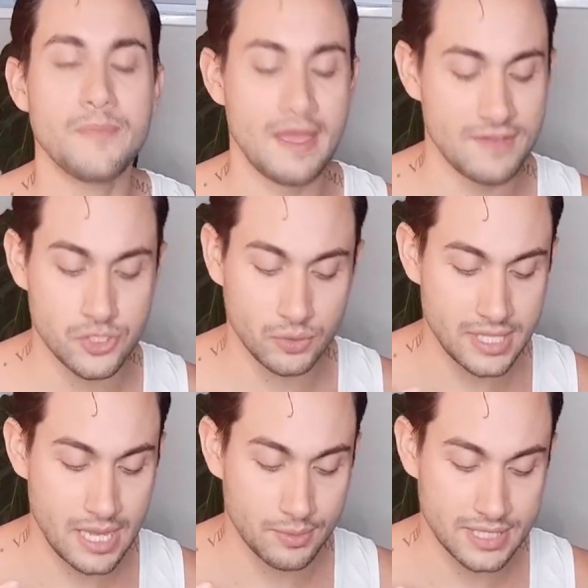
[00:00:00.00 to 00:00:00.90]

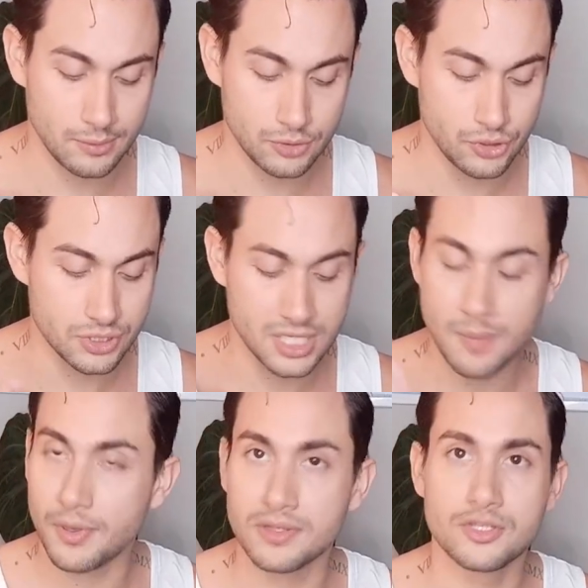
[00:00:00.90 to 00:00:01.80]
Eventually, I was able to just
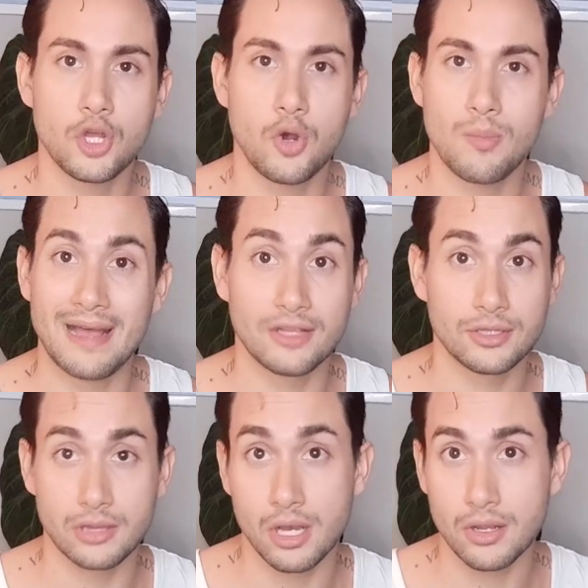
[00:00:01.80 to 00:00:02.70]
keep it in the dome a
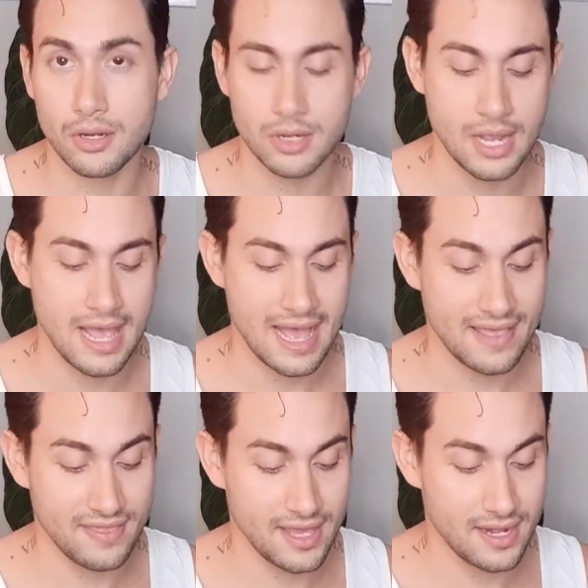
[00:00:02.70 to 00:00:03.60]
lot longer.
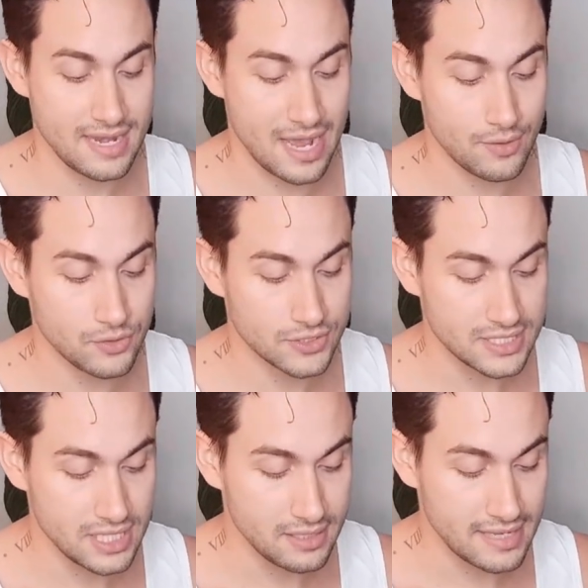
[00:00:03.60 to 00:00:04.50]
And then now you
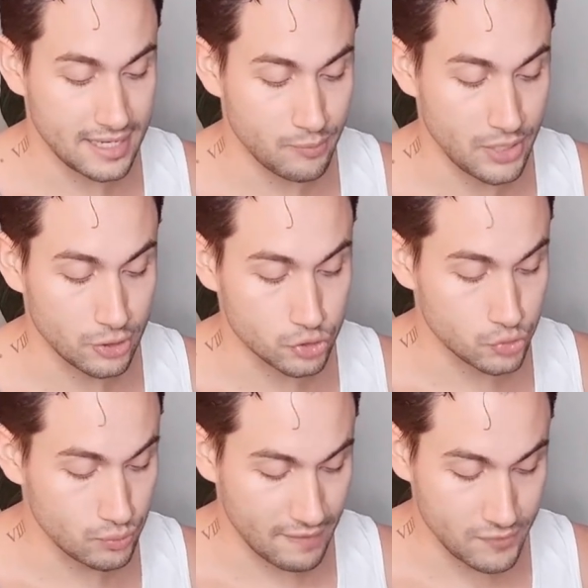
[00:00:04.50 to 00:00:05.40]
see that it put out
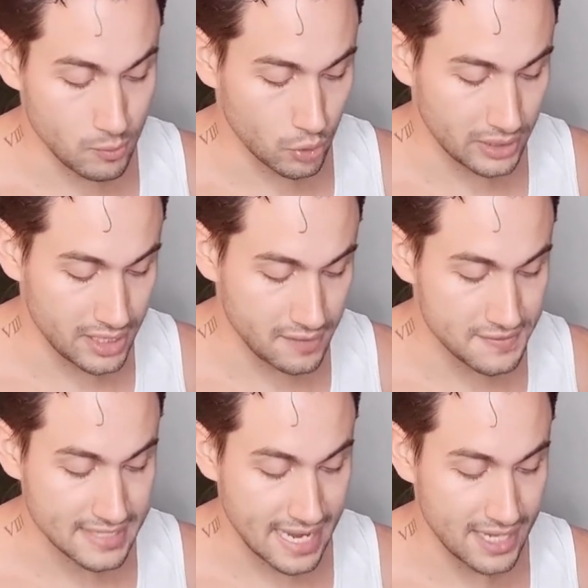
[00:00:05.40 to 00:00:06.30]
a few more
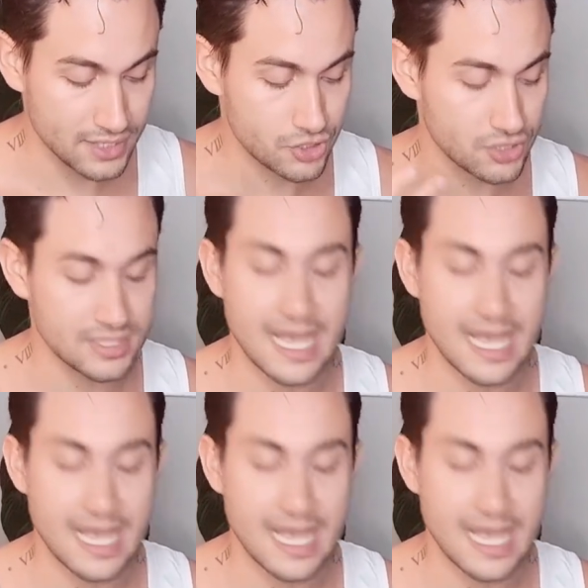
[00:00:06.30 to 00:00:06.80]
leaves and it's just